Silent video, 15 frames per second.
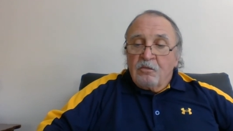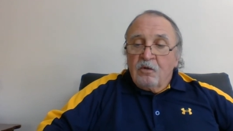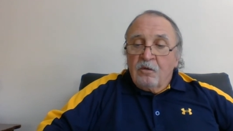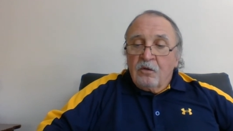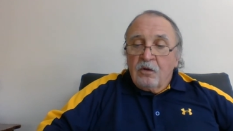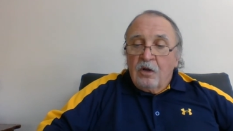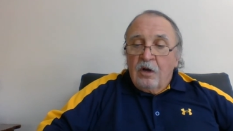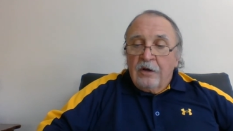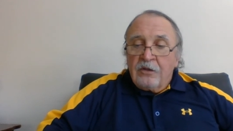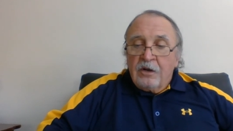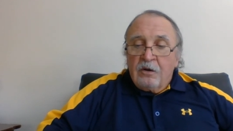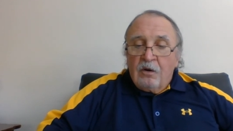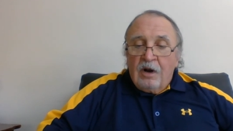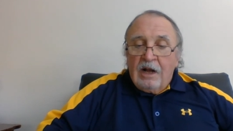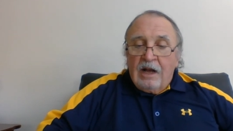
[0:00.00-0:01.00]
move along the
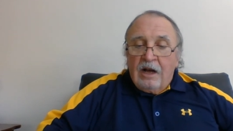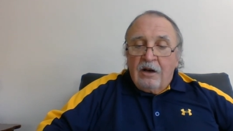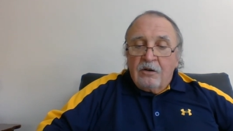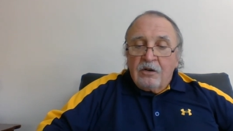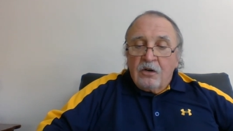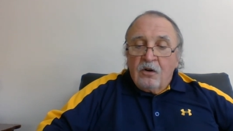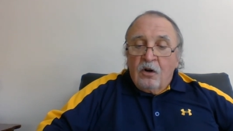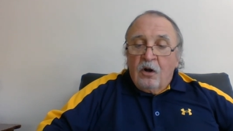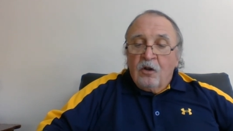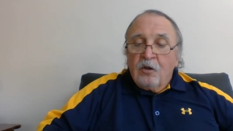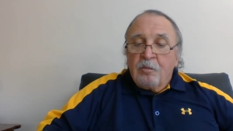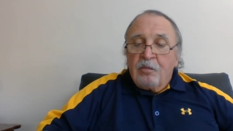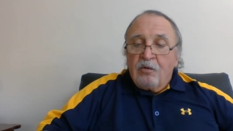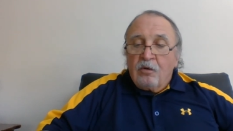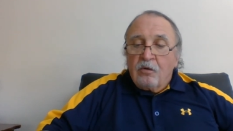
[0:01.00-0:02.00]
ground and all the
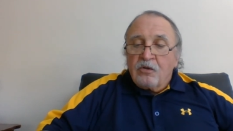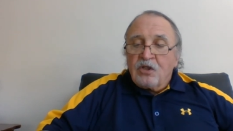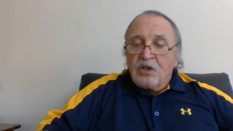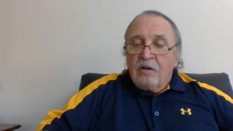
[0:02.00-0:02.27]
birds,